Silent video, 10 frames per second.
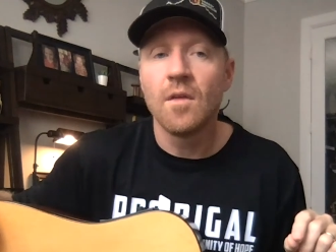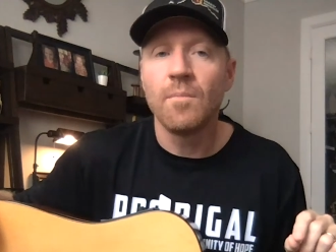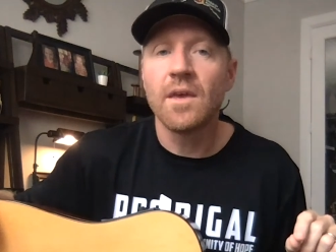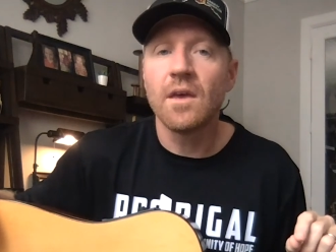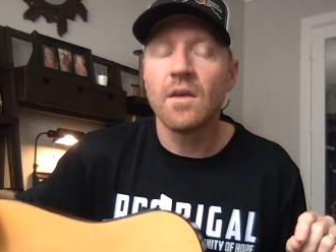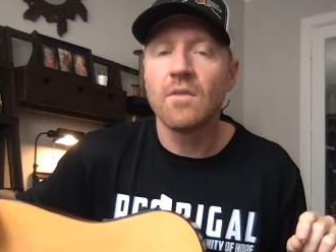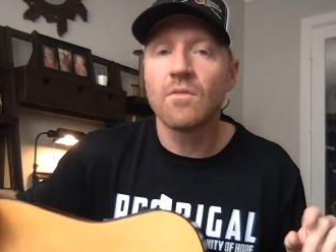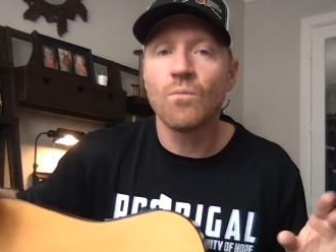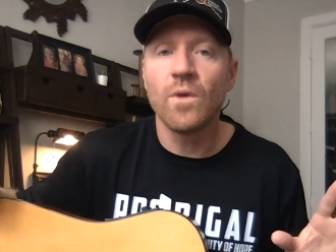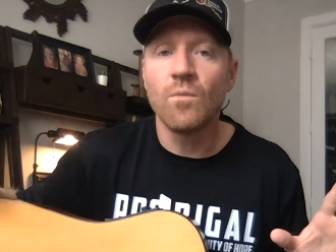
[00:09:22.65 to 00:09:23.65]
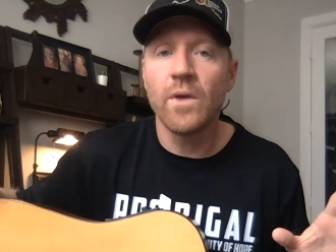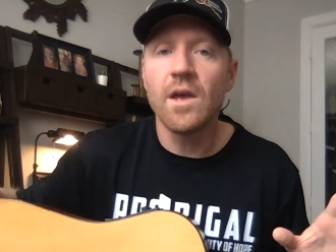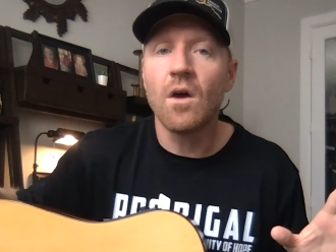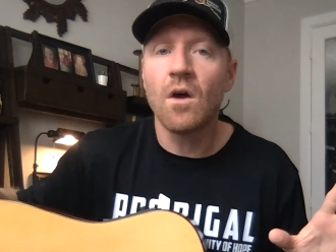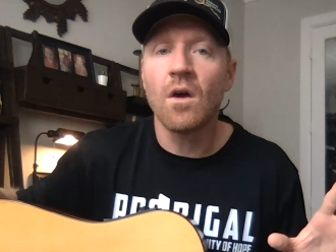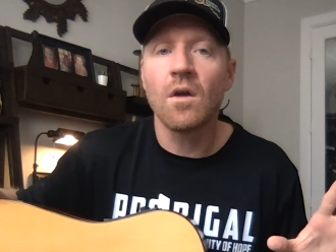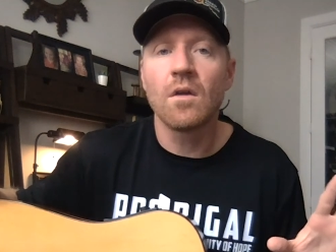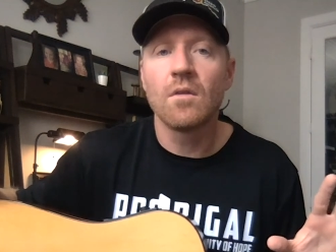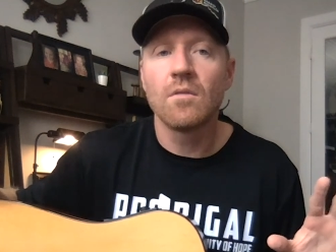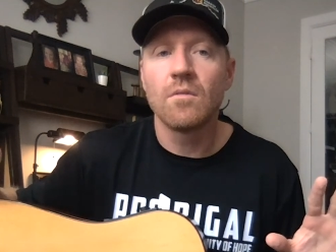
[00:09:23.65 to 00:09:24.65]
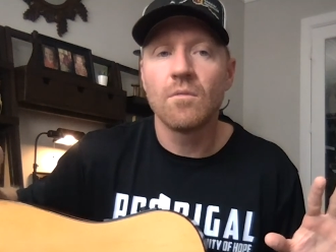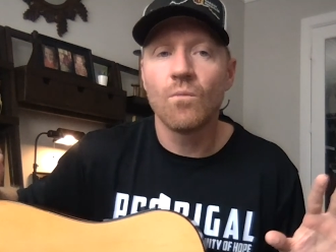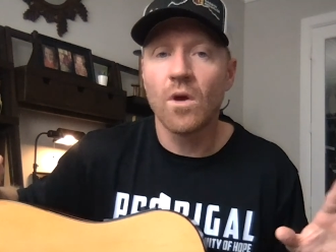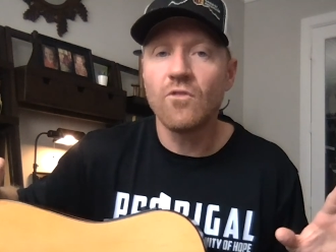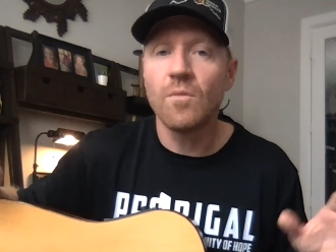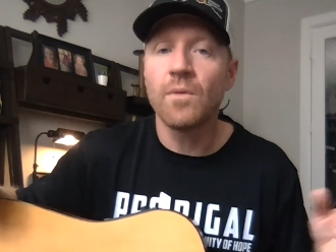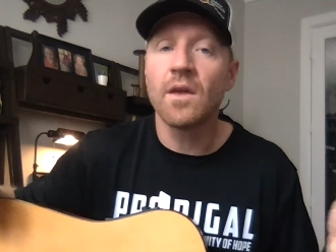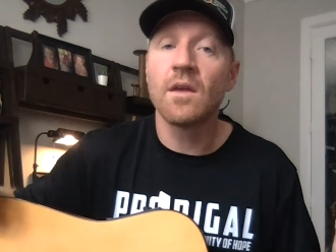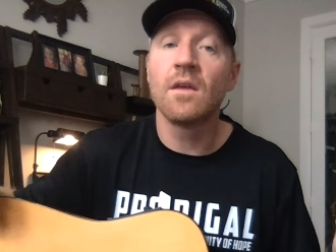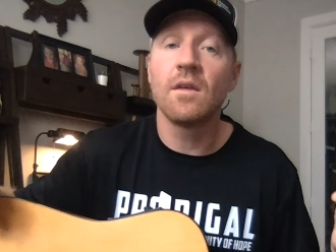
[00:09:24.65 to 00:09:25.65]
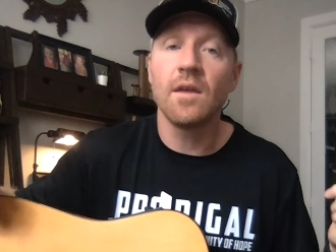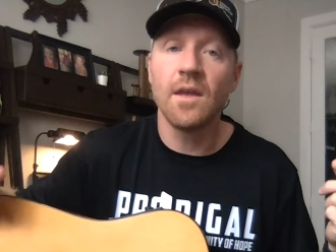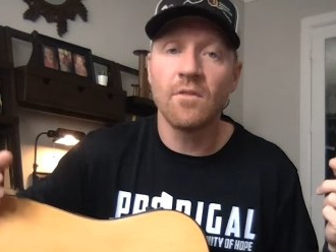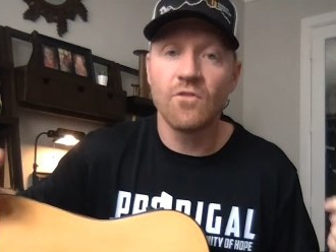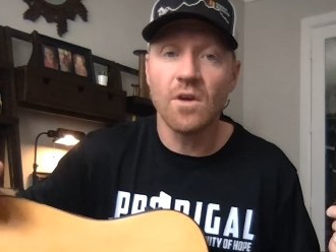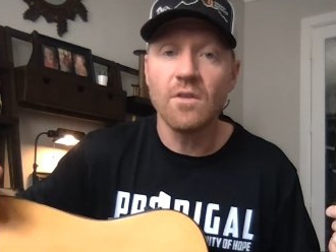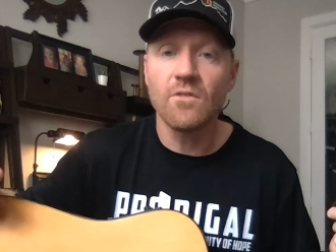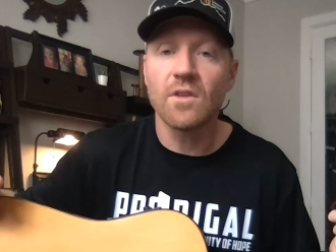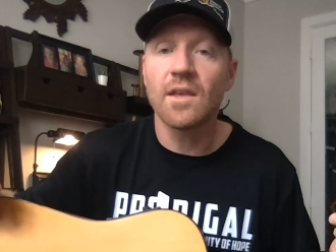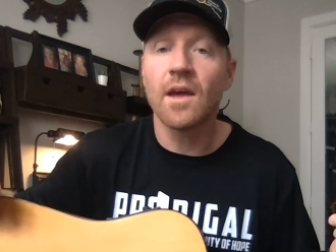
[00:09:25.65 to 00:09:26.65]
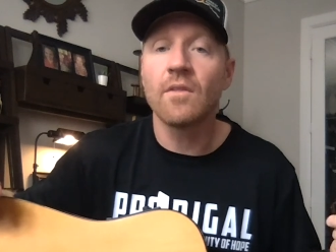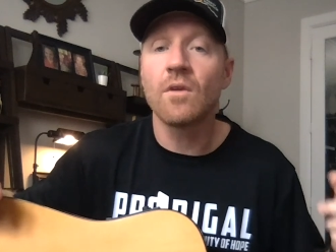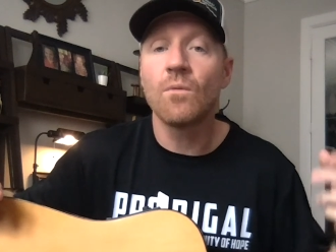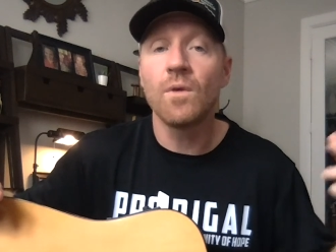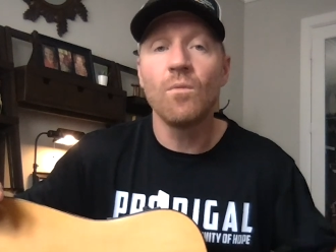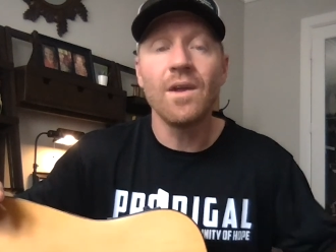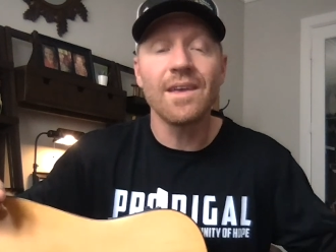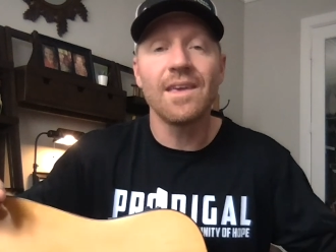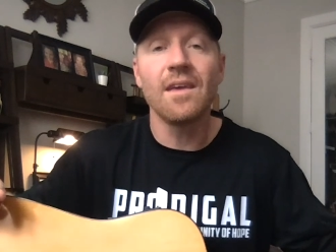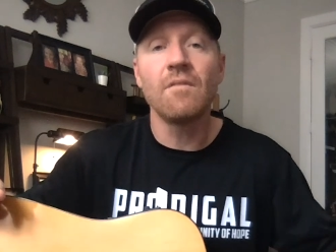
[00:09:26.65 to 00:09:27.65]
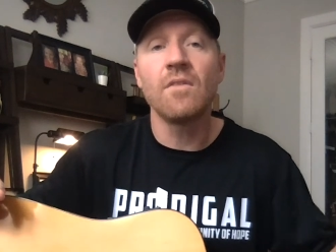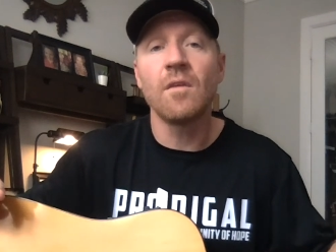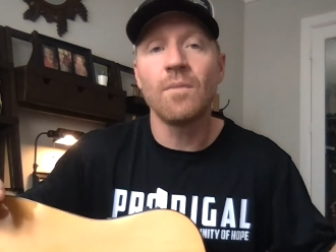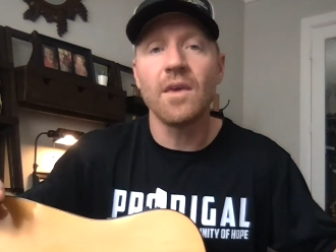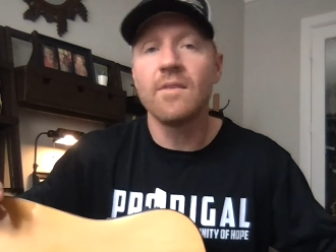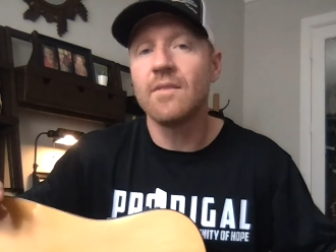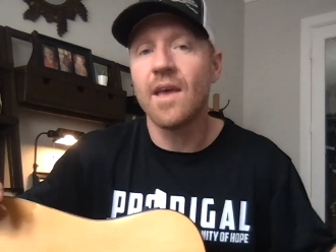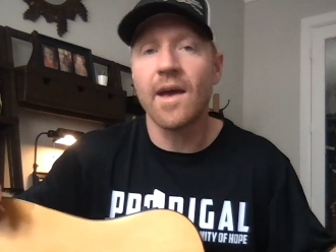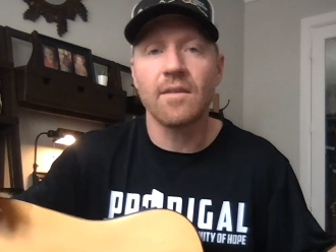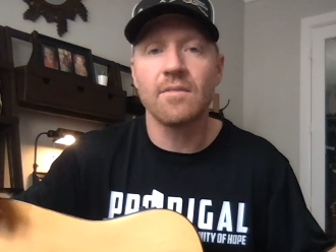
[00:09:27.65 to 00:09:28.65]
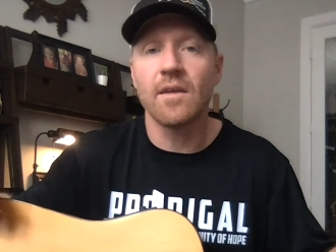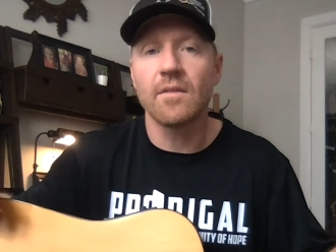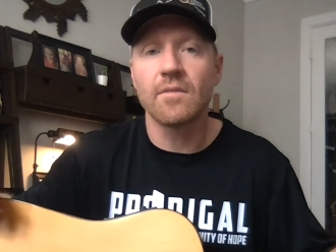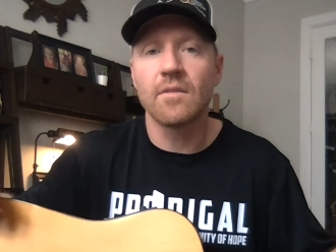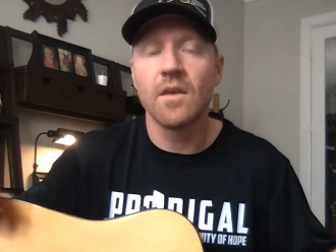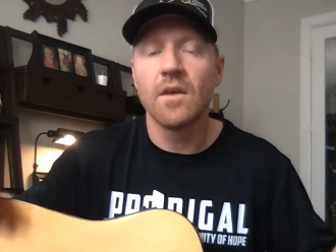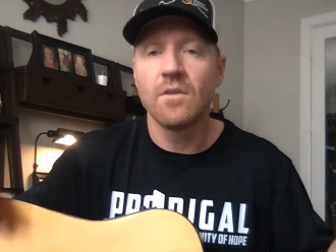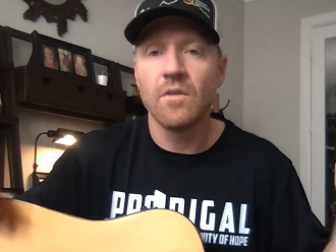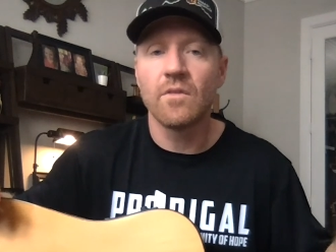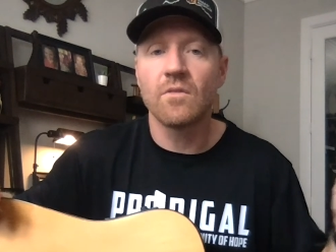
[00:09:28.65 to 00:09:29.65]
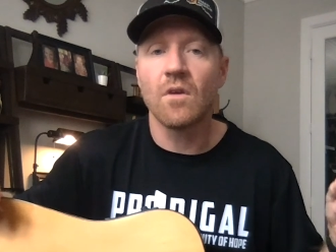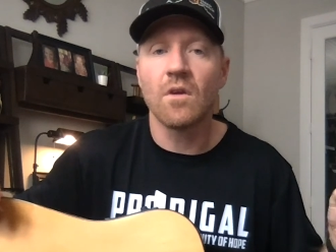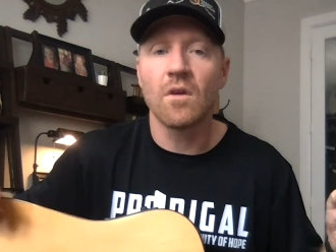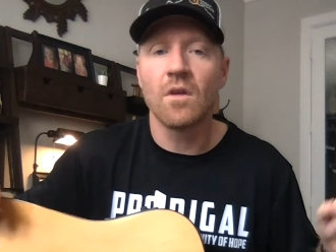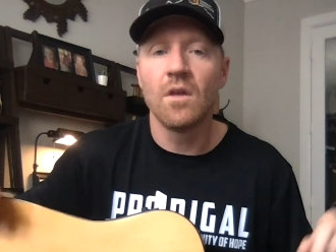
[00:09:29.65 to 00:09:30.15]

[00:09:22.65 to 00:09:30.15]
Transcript: Because when we are worshiping in church together, we want to give them easy access to the song.